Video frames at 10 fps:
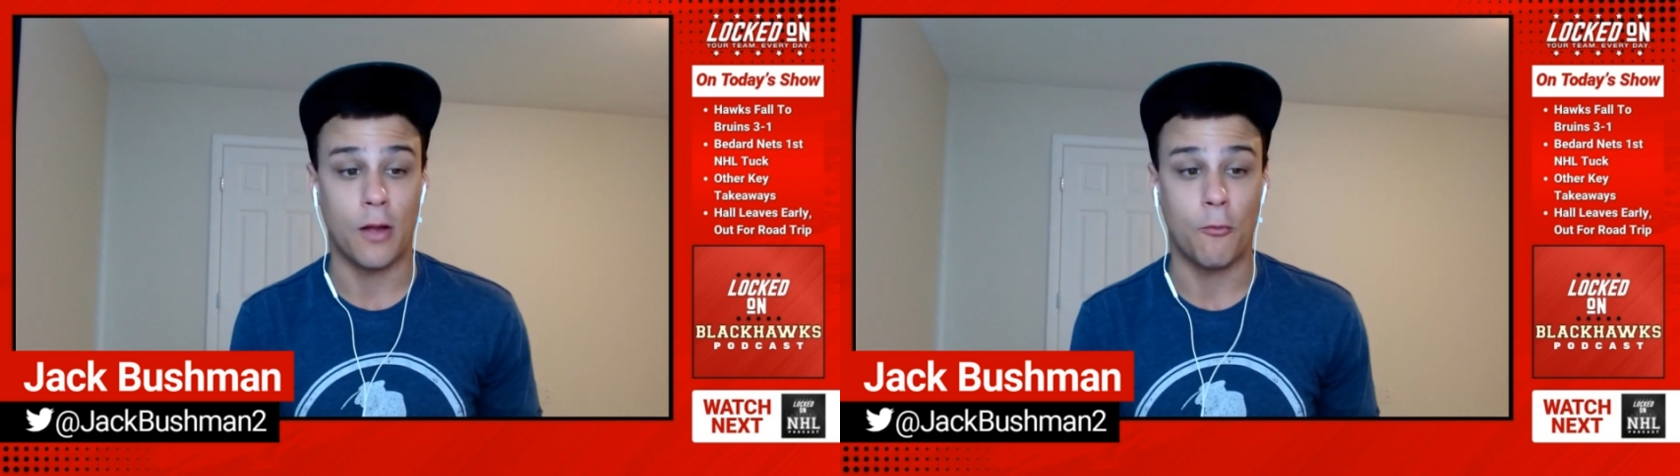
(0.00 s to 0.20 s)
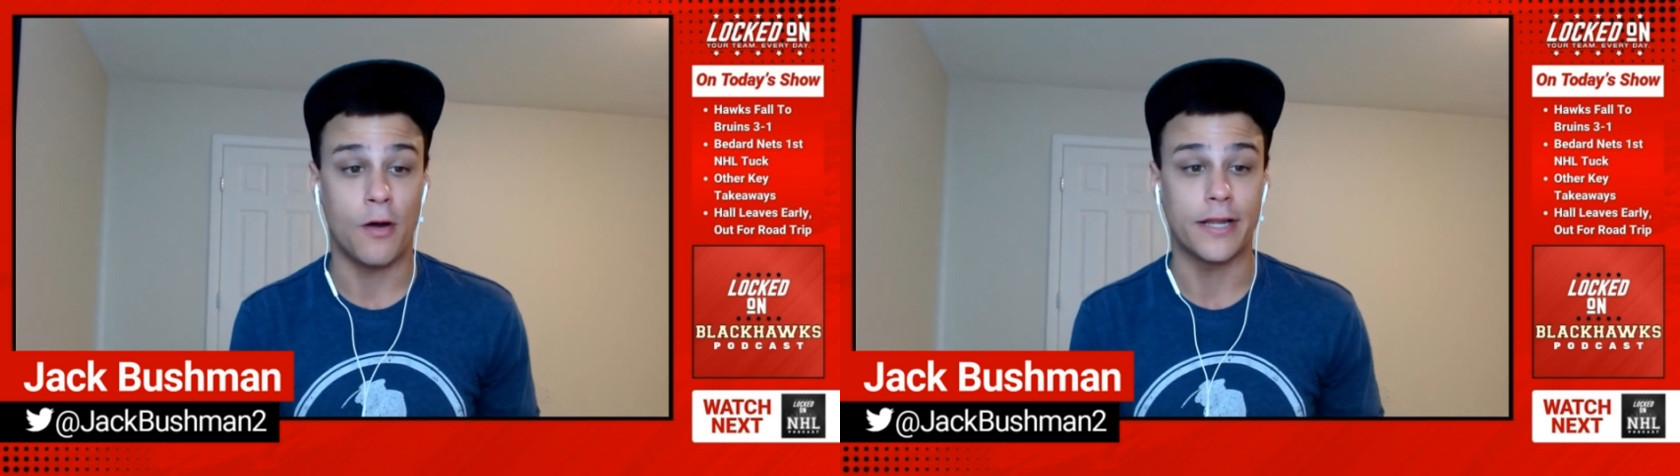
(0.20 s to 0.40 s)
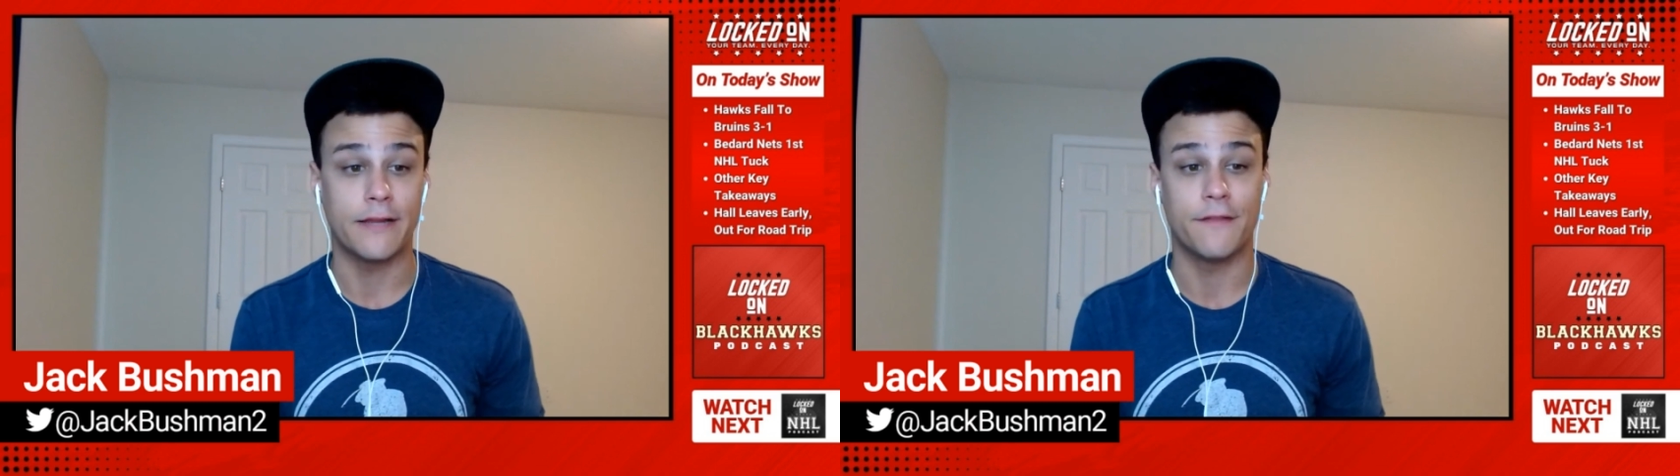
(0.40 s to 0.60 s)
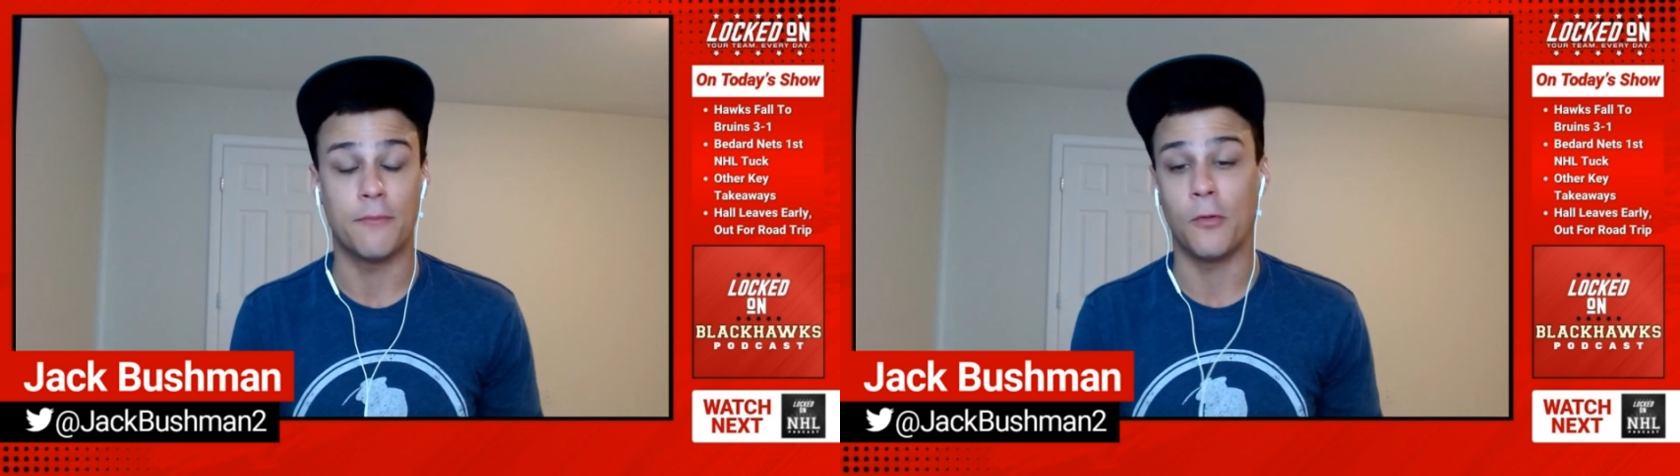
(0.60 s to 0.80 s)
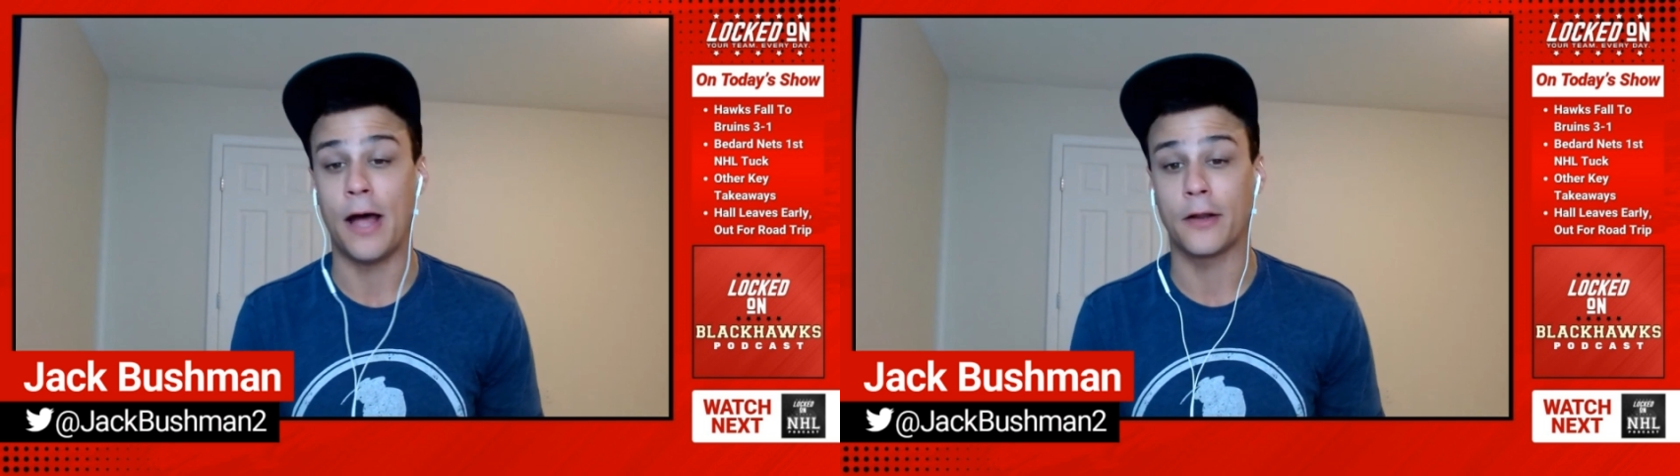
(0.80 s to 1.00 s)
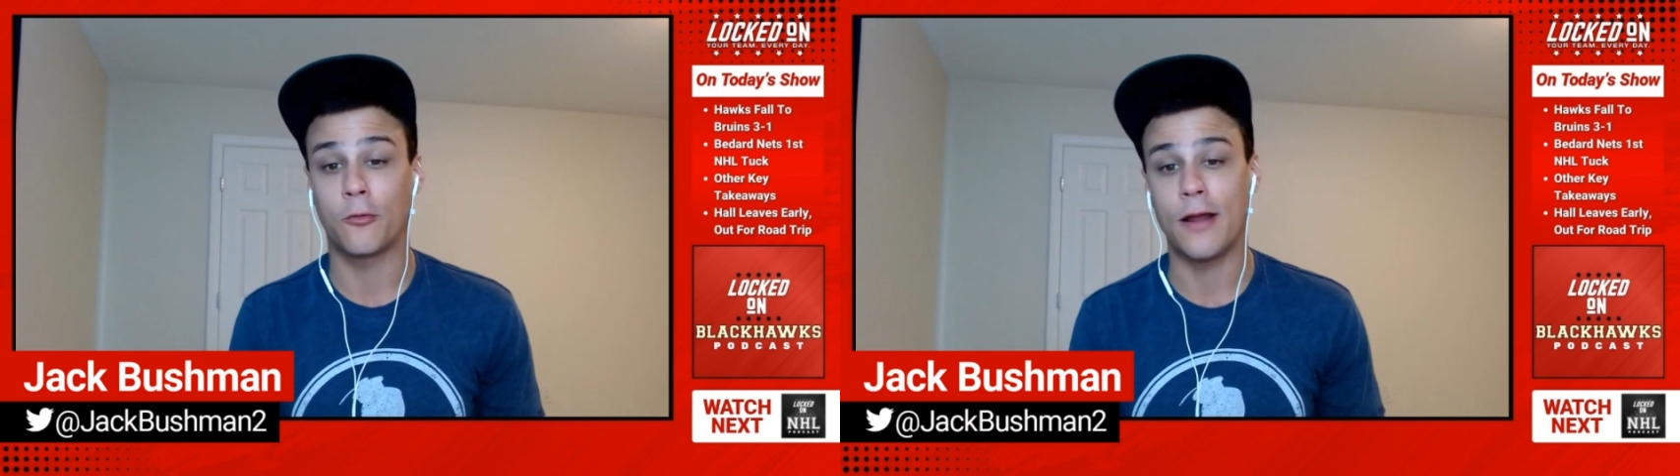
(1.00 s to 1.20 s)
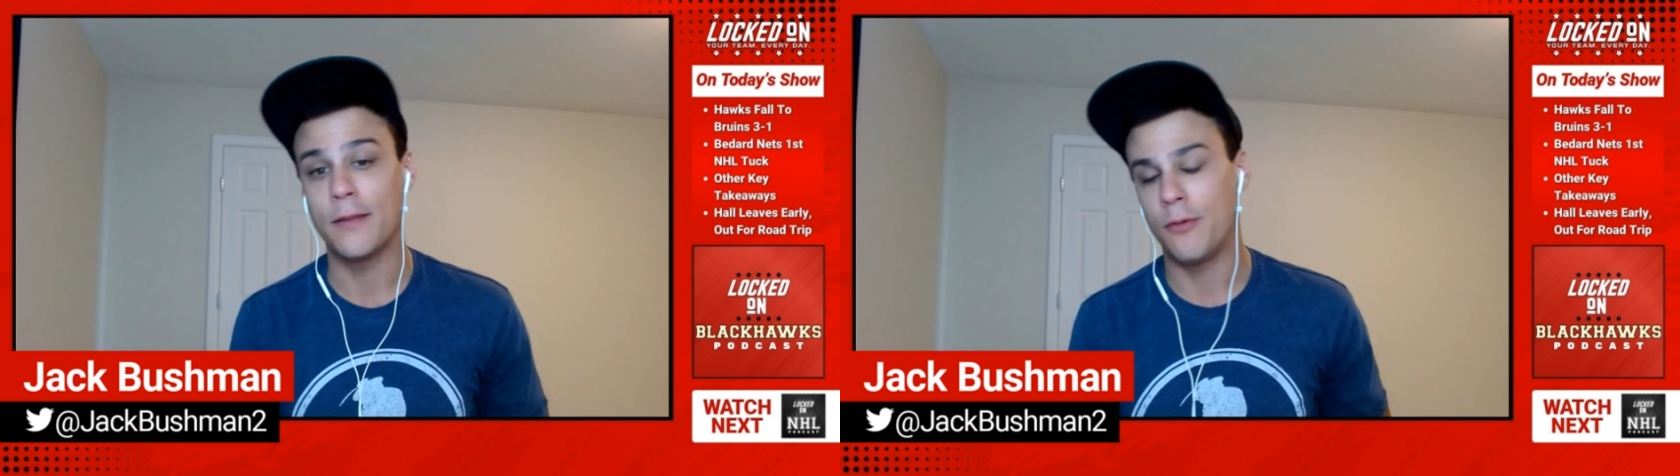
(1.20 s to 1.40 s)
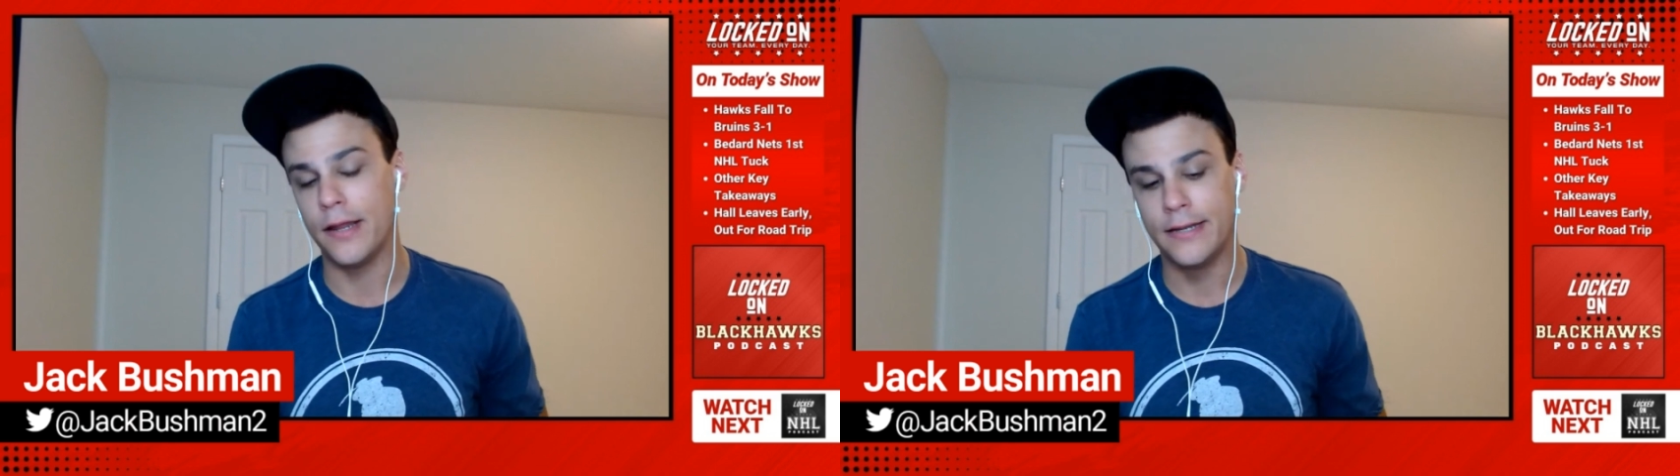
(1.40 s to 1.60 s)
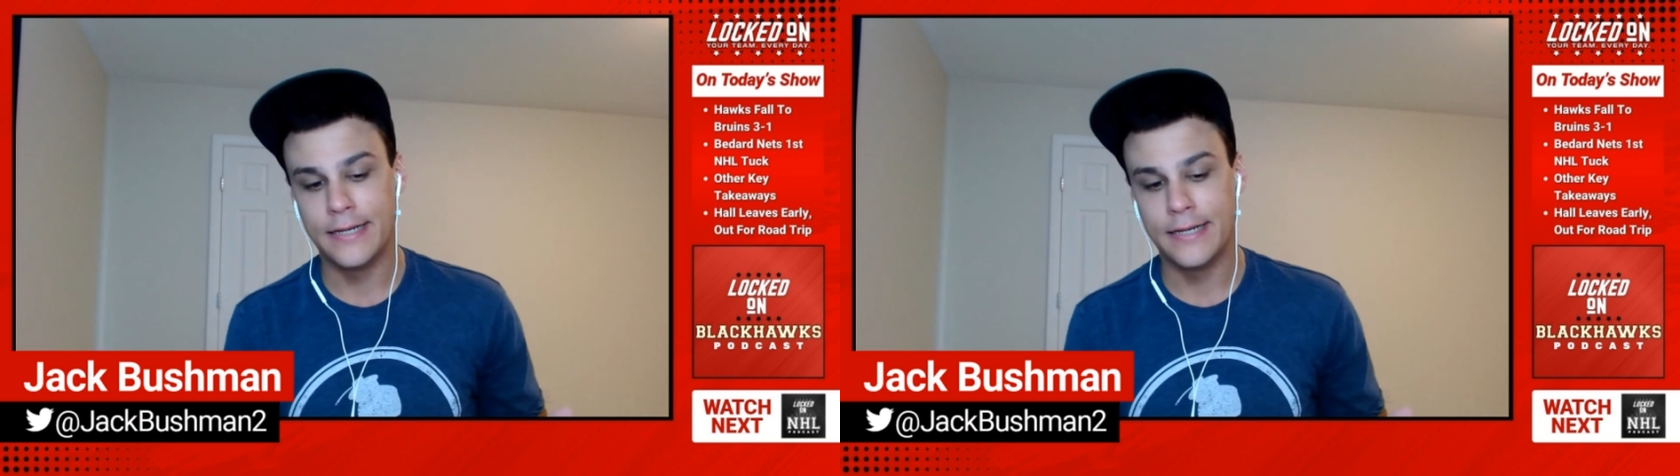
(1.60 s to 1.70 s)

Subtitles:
I want to give them a lot of credit, but